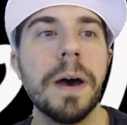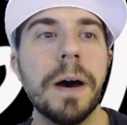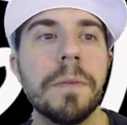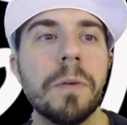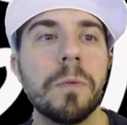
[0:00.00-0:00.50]

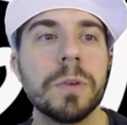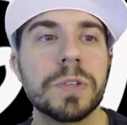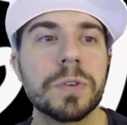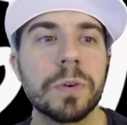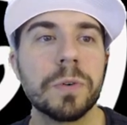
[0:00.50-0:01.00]
which
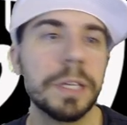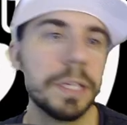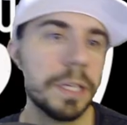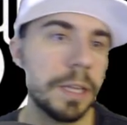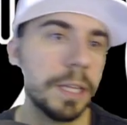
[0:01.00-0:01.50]

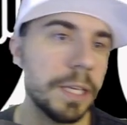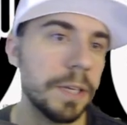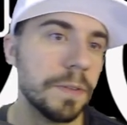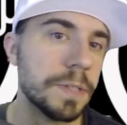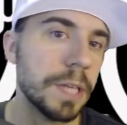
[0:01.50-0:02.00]
certainly
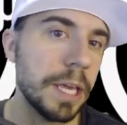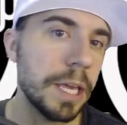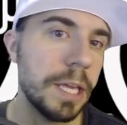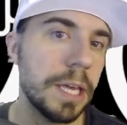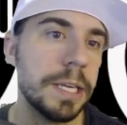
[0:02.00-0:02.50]
leaves
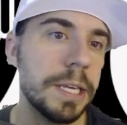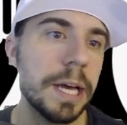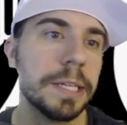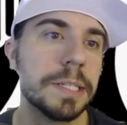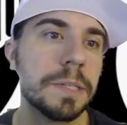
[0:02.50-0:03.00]
a
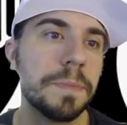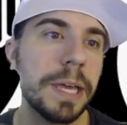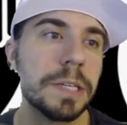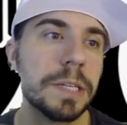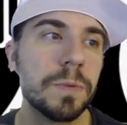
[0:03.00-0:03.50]
nice space.